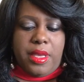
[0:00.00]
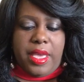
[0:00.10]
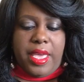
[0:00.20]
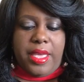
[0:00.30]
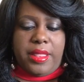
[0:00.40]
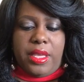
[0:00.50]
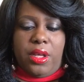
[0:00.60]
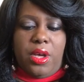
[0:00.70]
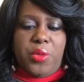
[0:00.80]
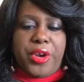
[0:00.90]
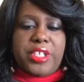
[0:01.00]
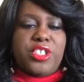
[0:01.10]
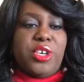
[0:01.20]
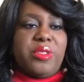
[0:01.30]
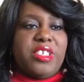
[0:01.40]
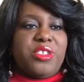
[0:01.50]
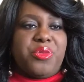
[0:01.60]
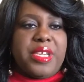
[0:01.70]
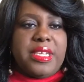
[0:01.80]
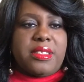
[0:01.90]
And they all work. So this
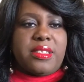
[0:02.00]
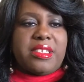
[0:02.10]
reads,